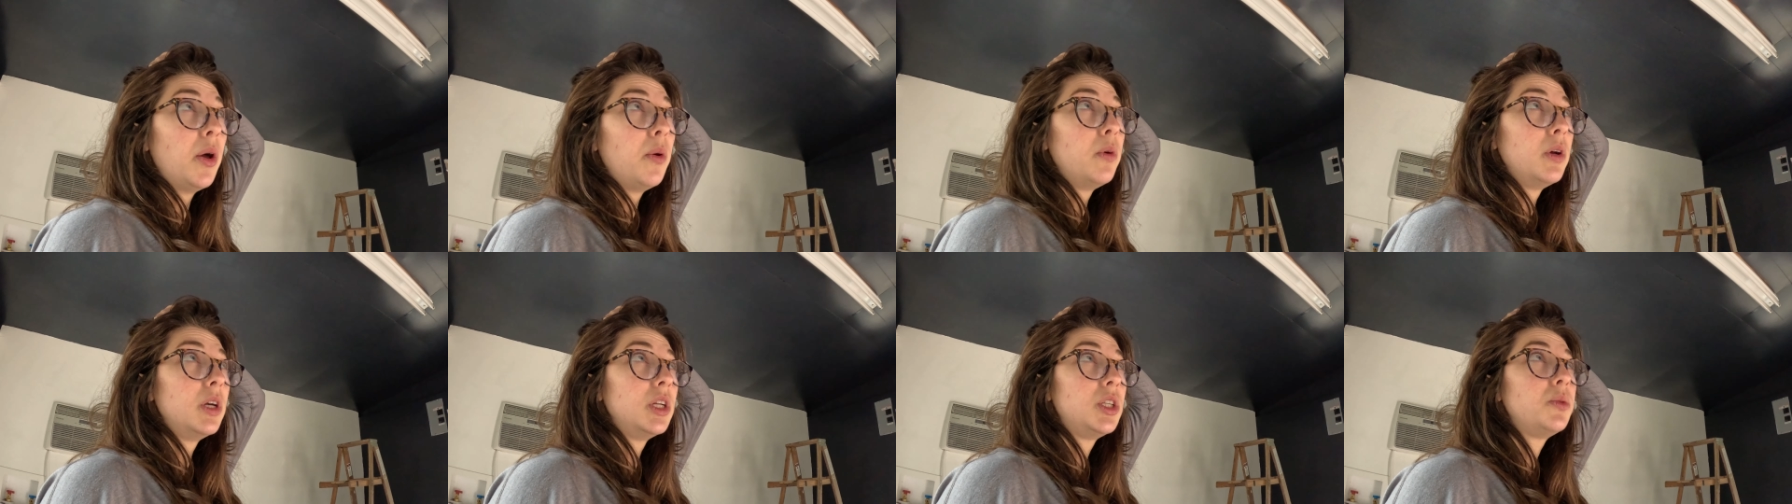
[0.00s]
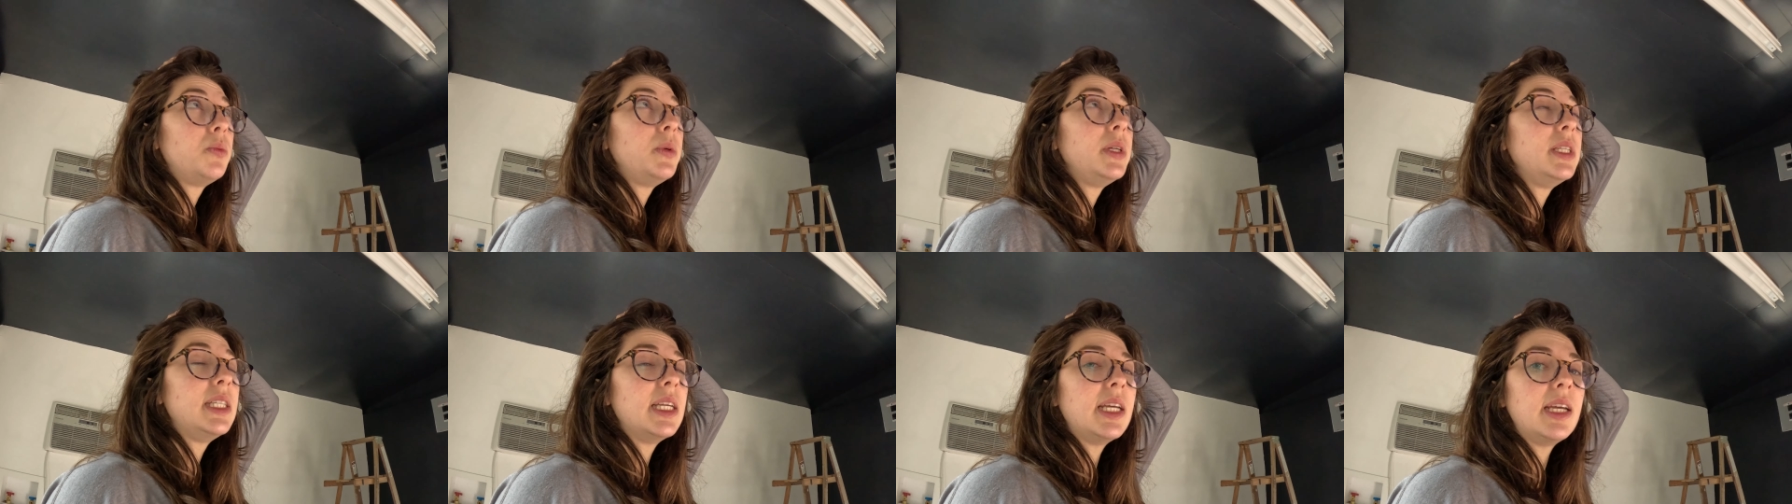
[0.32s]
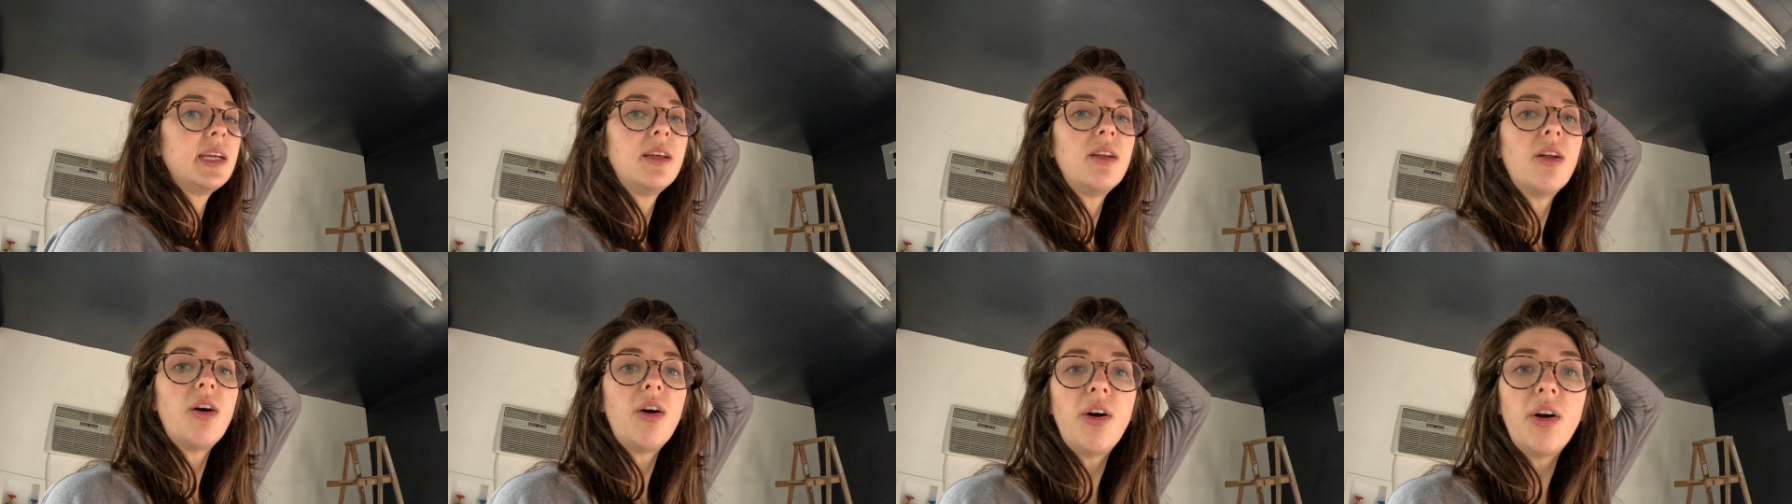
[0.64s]
which we
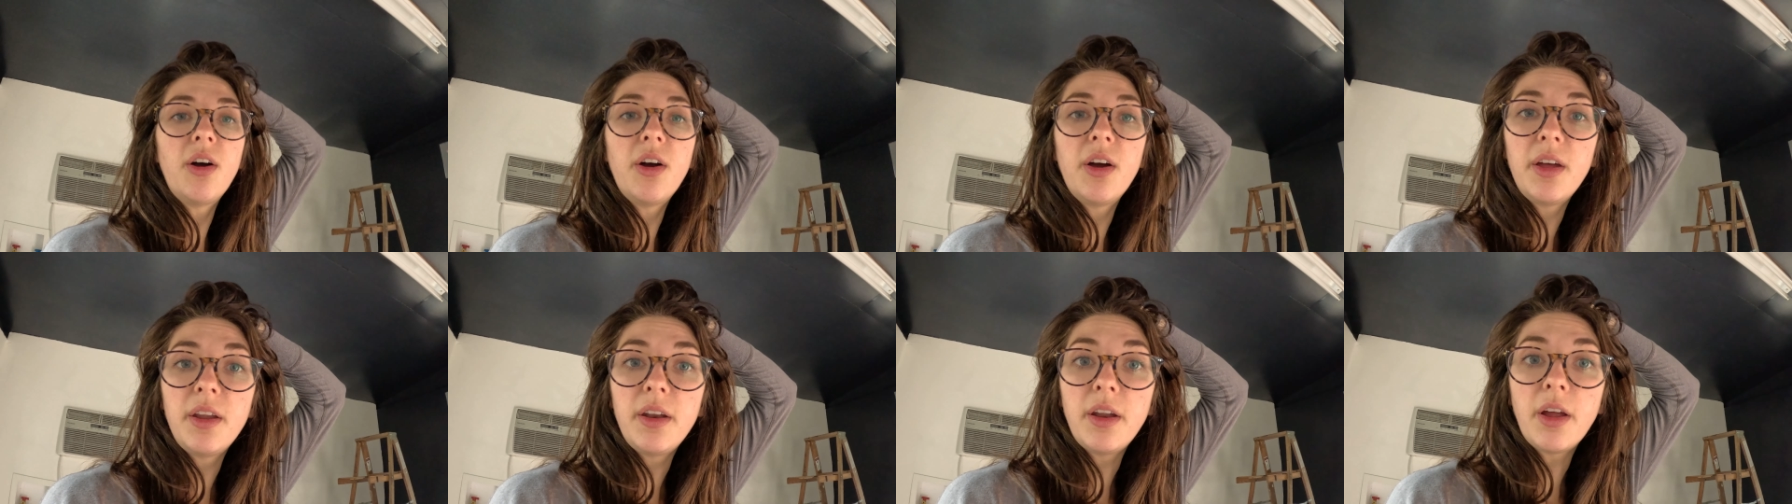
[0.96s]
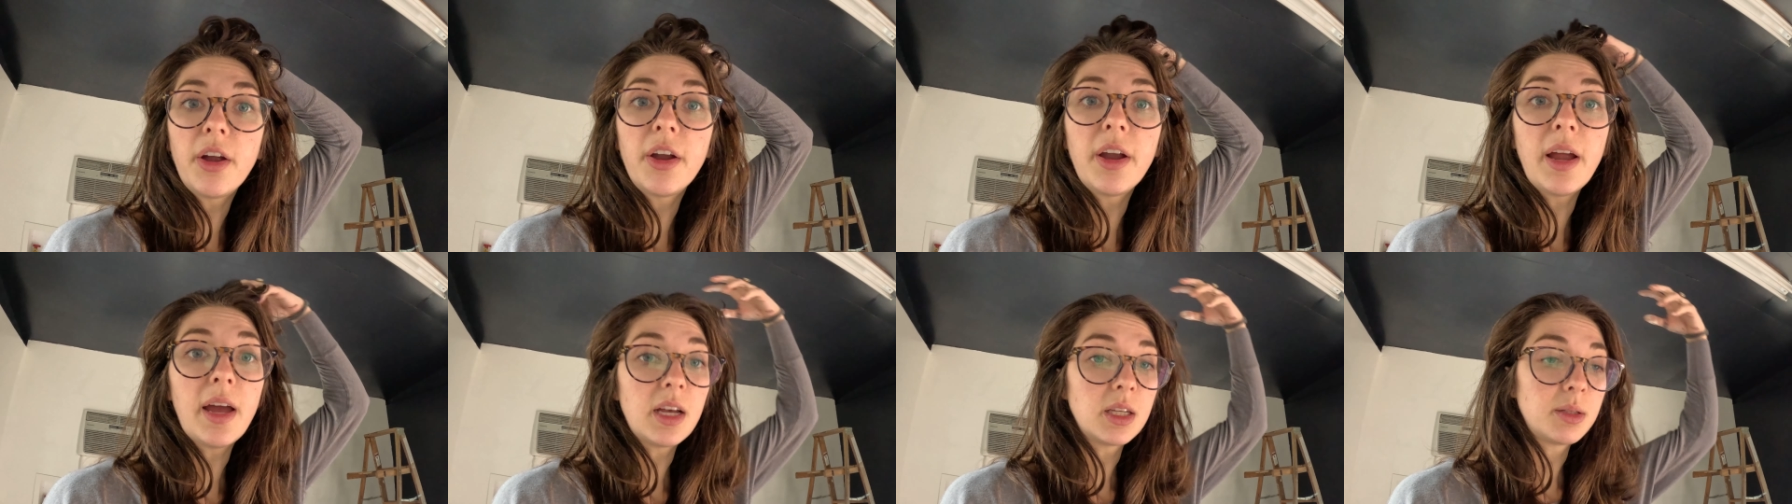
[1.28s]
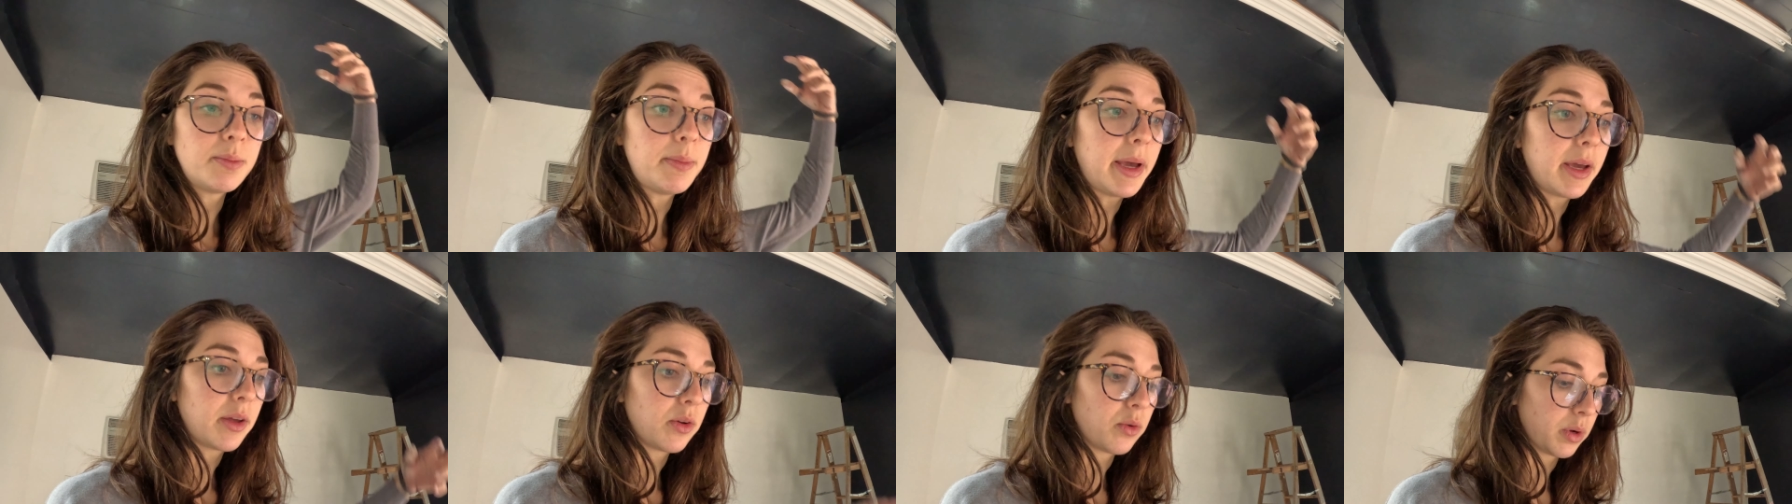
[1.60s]
did on our house
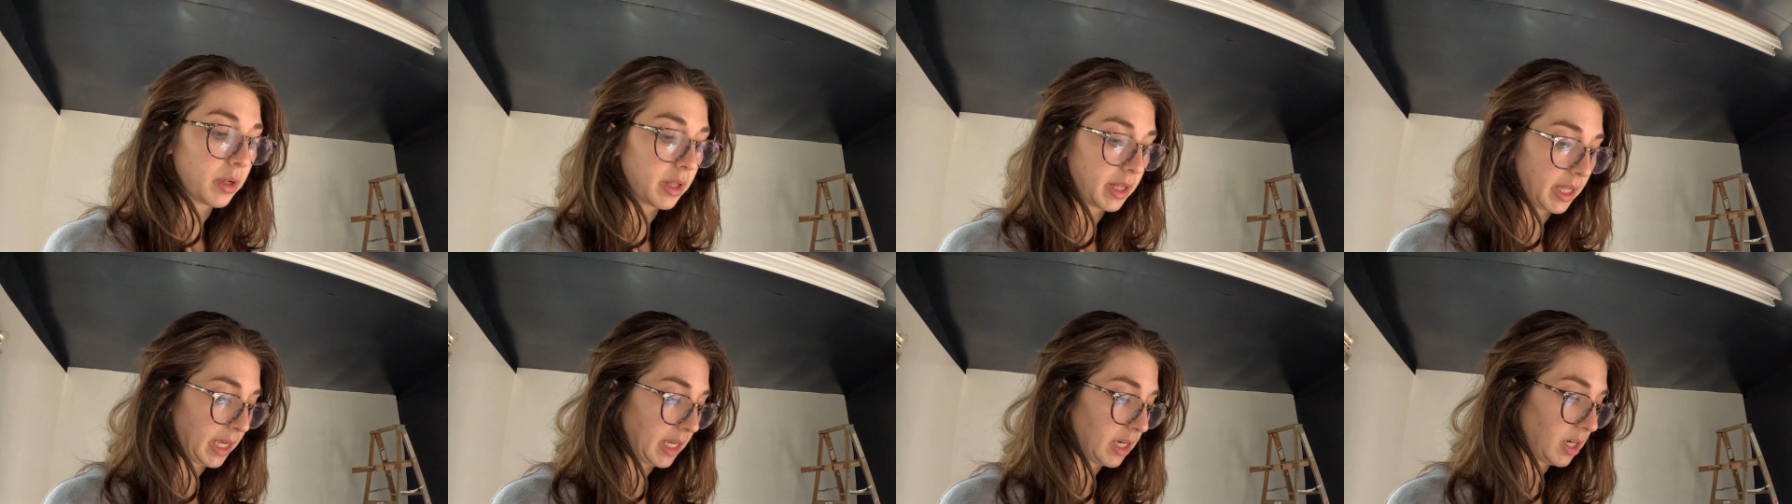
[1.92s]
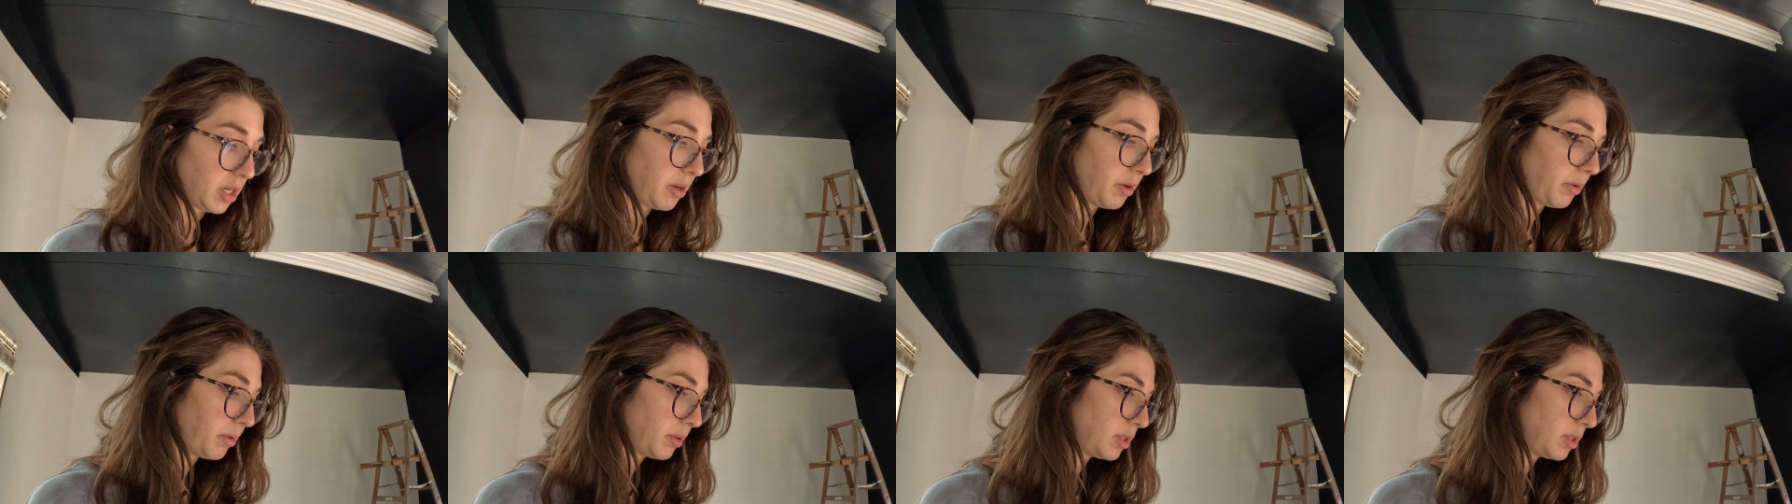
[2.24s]
back in Orlando.